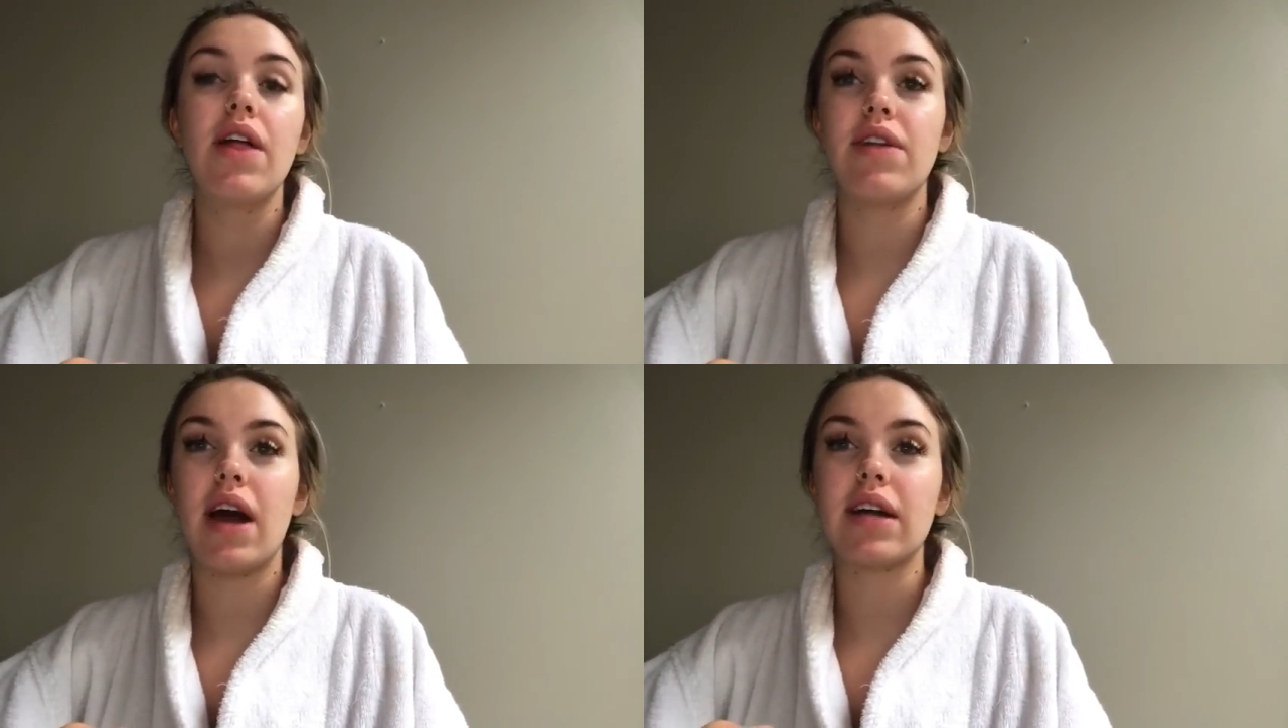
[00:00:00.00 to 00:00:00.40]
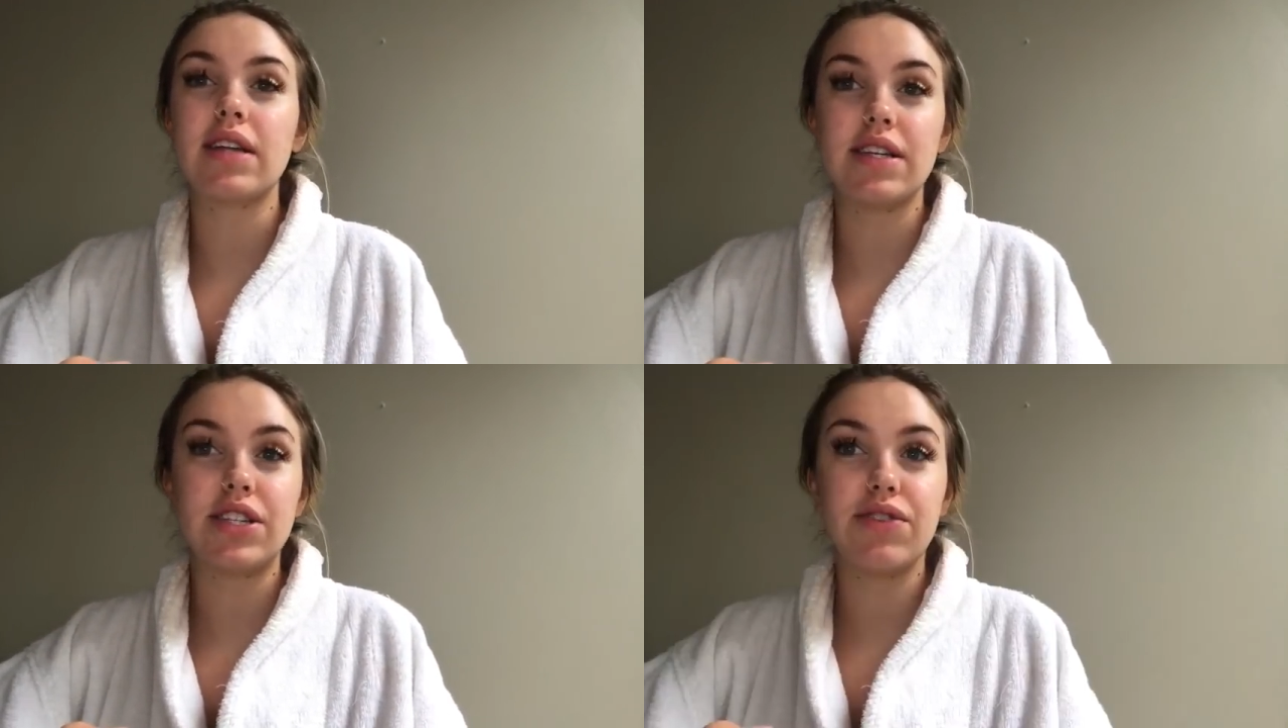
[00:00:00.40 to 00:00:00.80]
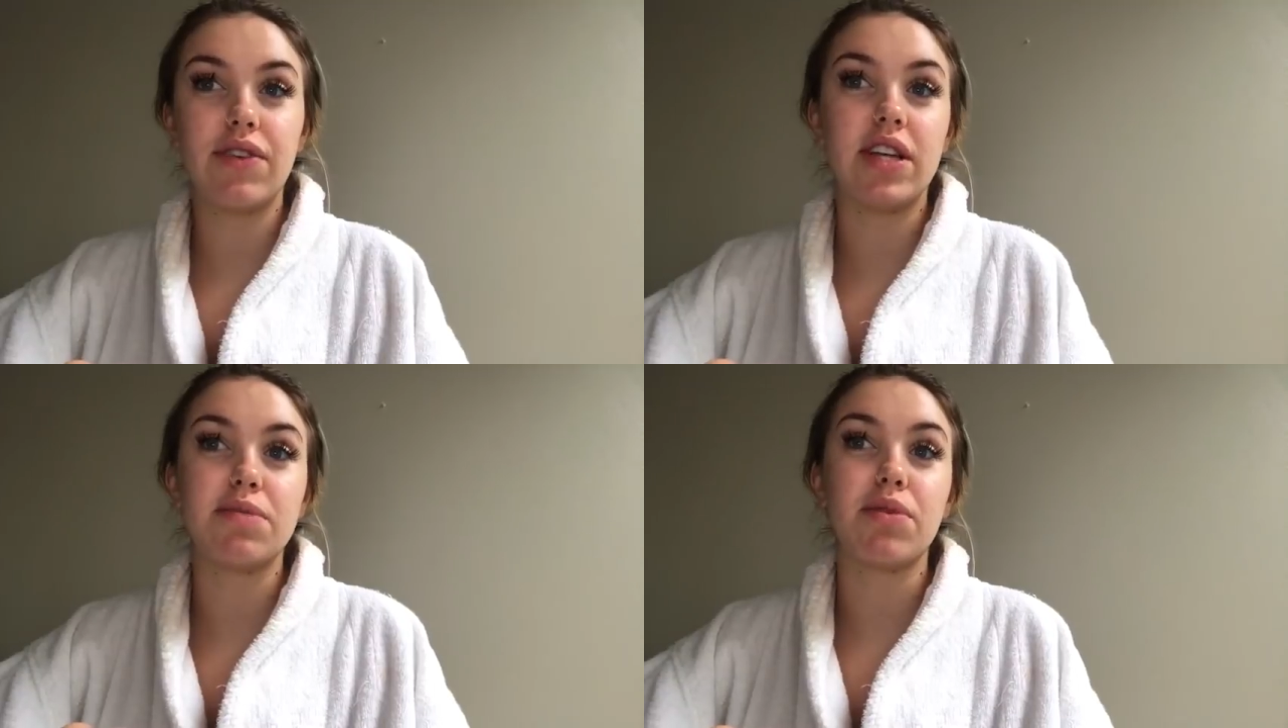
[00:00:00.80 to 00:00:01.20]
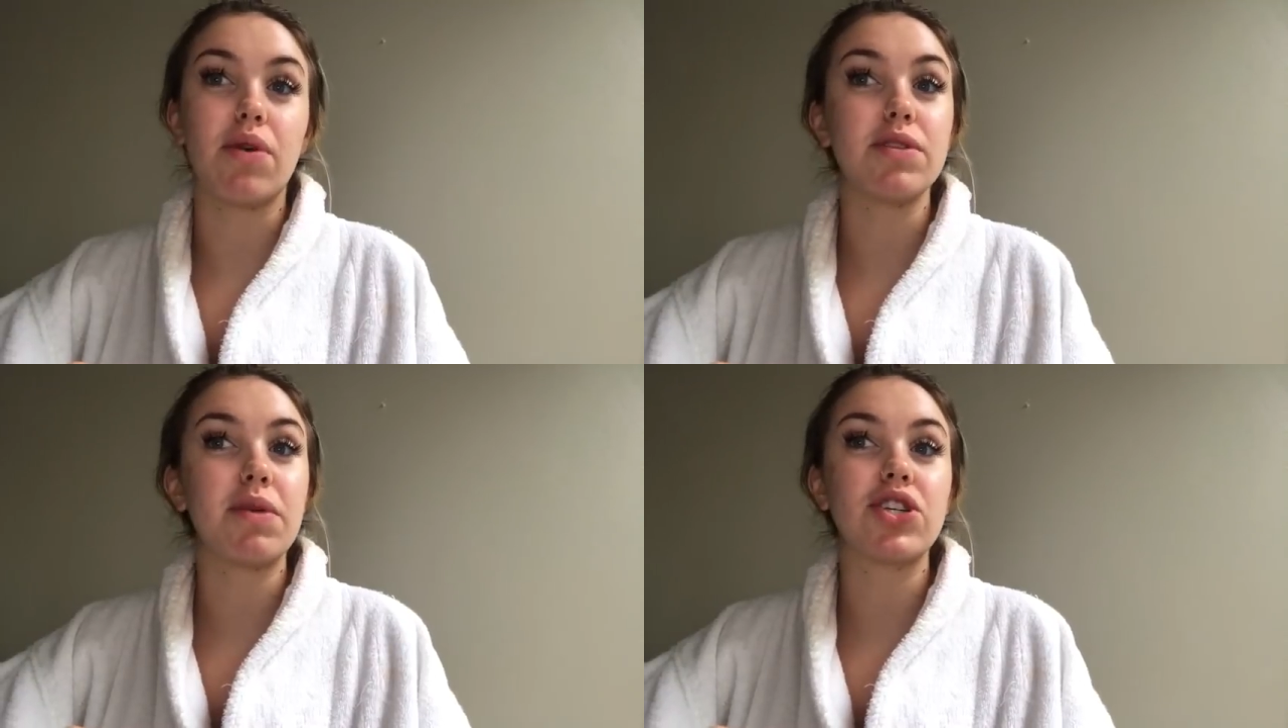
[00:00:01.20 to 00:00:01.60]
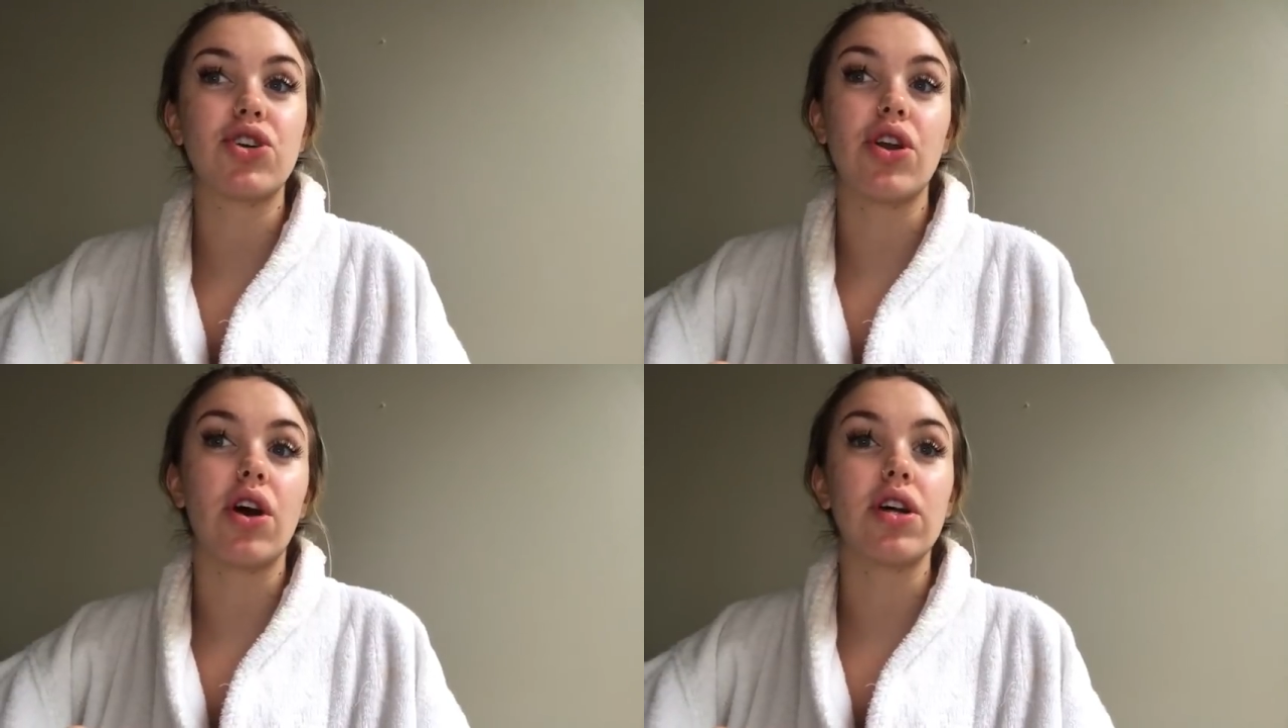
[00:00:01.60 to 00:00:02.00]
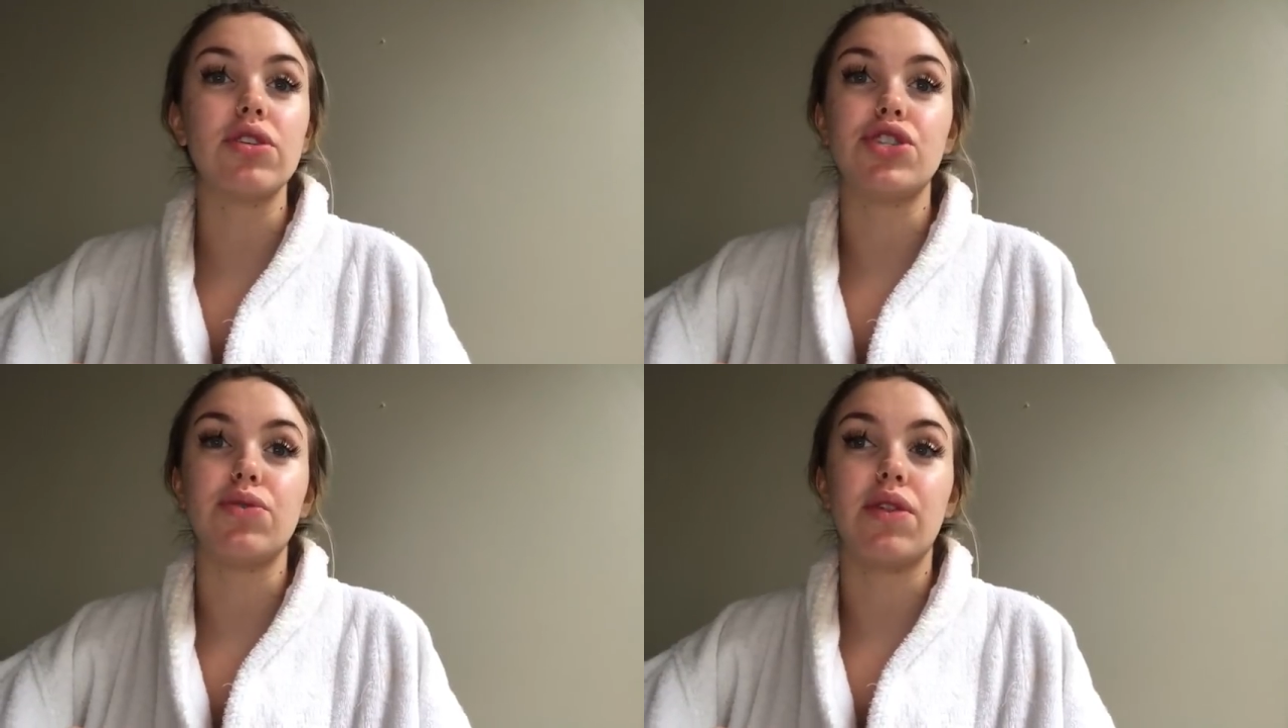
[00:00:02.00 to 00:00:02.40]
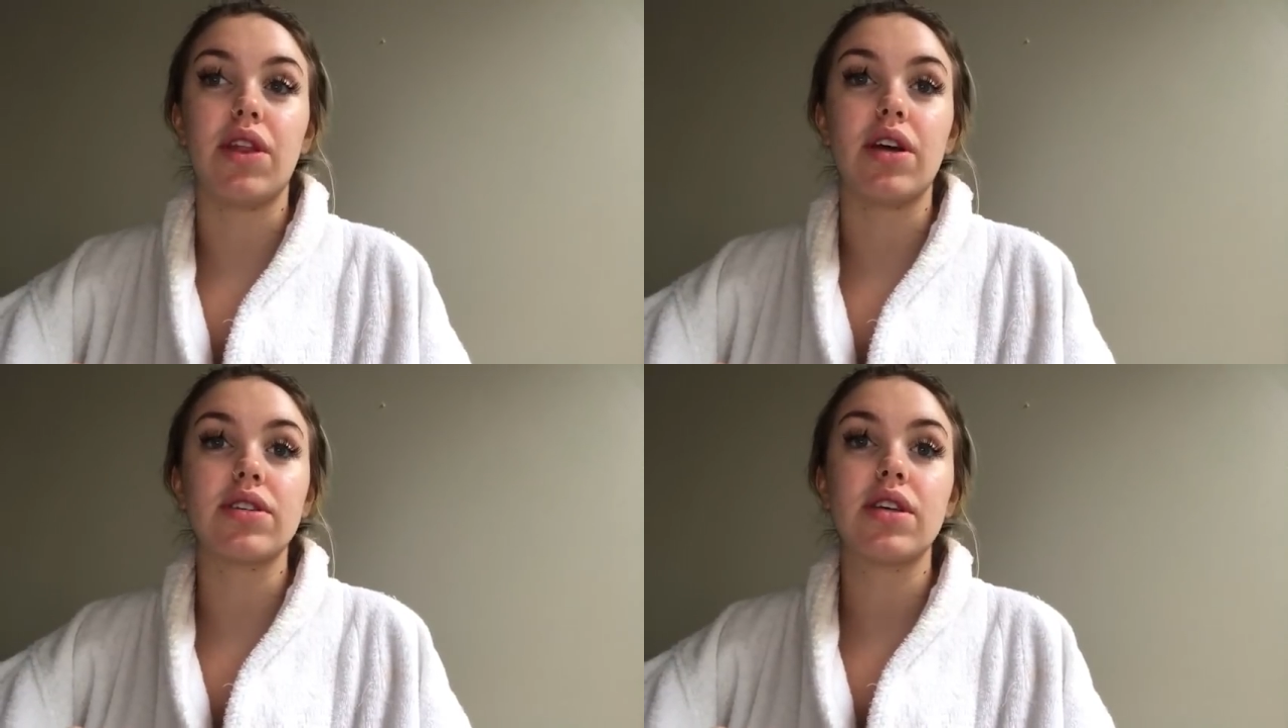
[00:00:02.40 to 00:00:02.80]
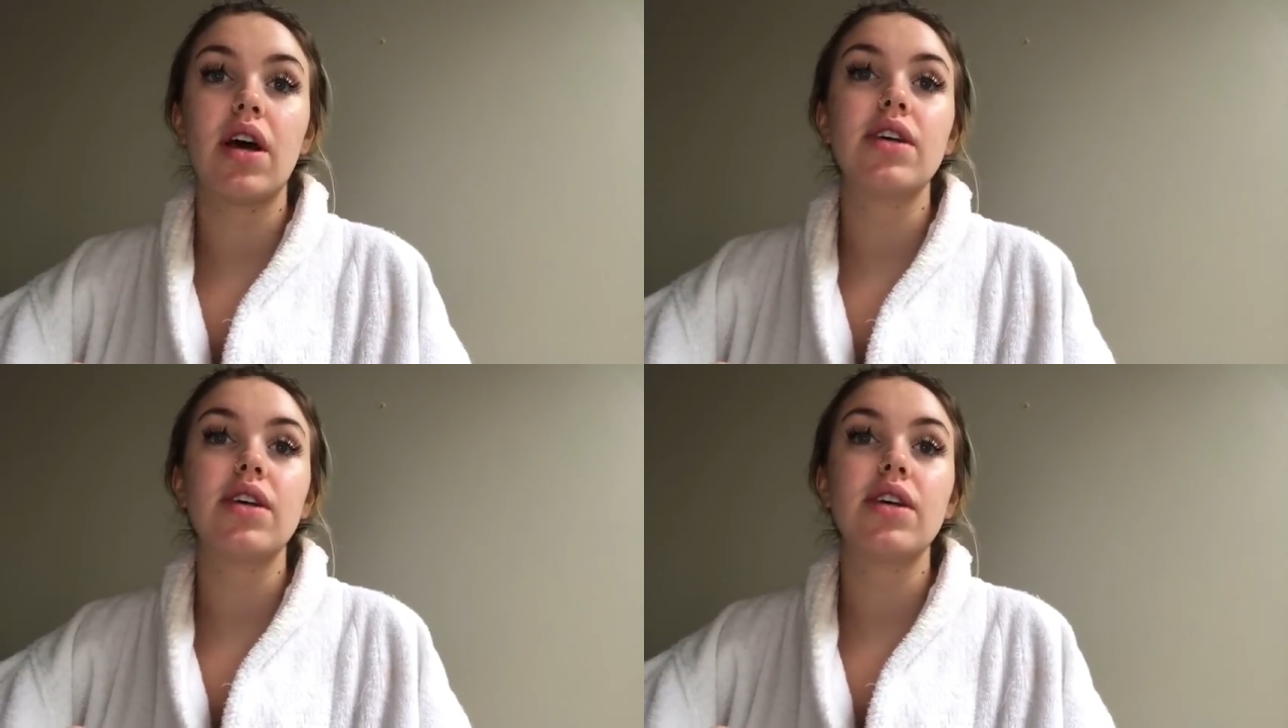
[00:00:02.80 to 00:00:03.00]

They act nice to your face, but always make sure to not include you in things.